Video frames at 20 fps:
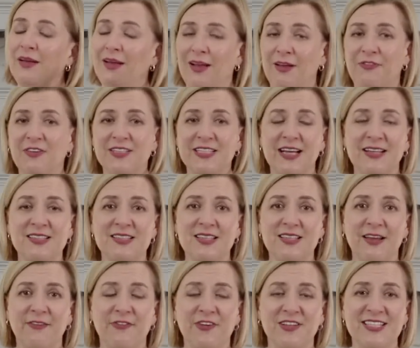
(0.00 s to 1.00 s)
If
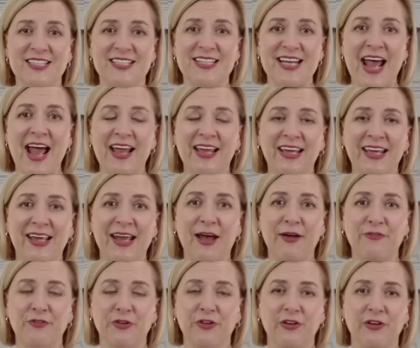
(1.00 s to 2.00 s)
it's tacky
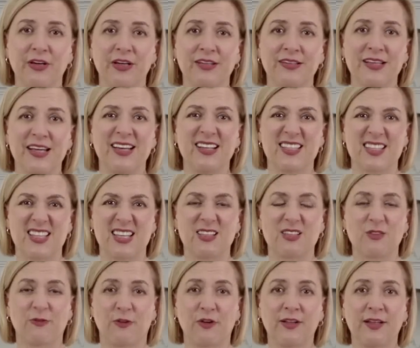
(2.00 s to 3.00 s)
after it
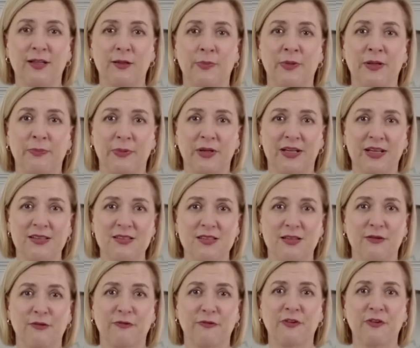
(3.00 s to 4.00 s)
sits for a little bit because
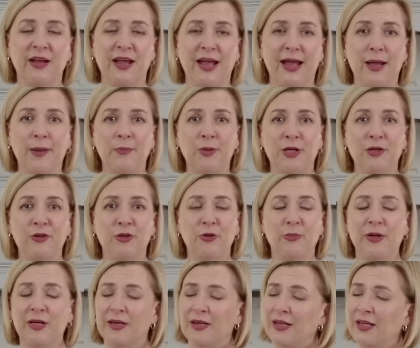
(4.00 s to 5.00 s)
of ambient
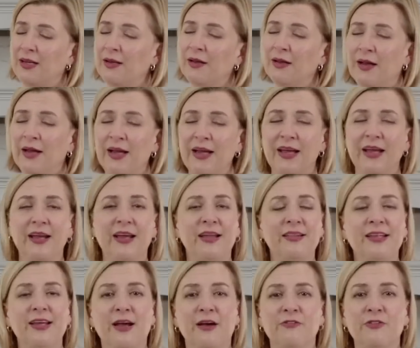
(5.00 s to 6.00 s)
humidity, in
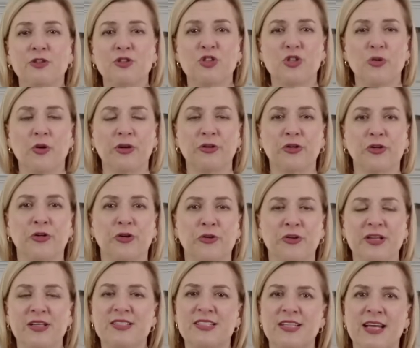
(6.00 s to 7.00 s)
the oven, 200
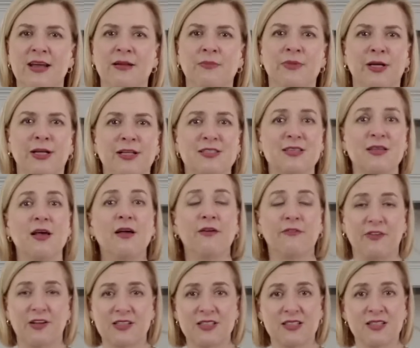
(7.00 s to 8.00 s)
degrees, 10 minutes,
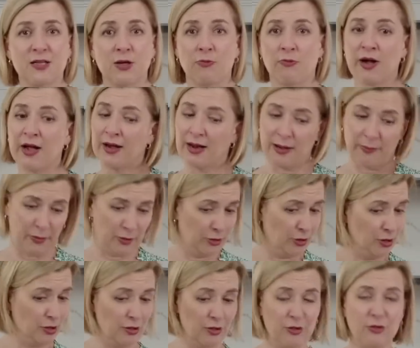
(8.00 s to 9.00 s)
fixes it right up.
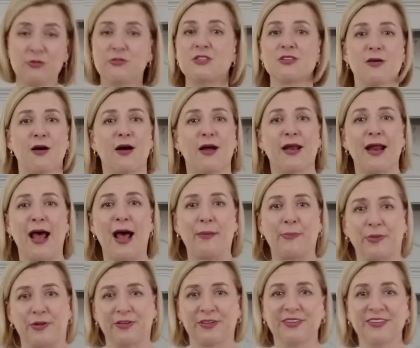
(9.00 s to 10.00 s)
You saw it
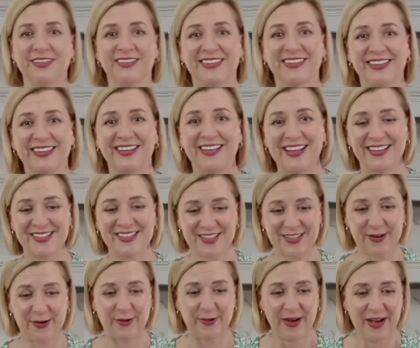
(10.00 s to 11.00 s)
happen.
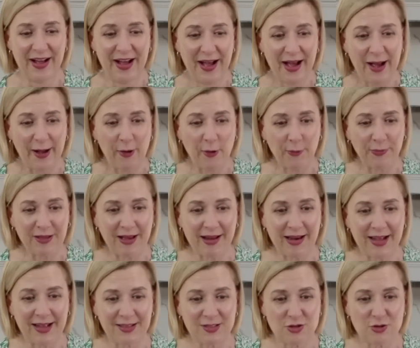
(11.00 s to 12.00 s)
So I hope that
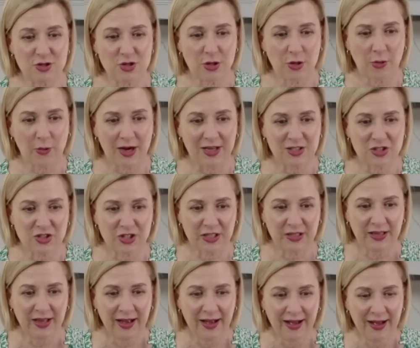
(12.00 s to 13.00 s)
answers your
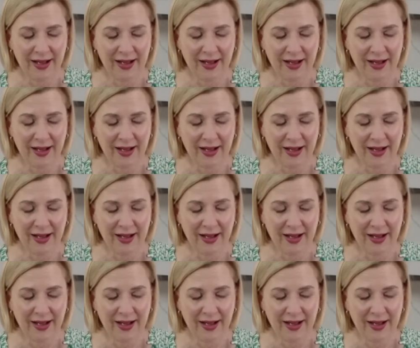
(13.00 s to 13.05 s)
question.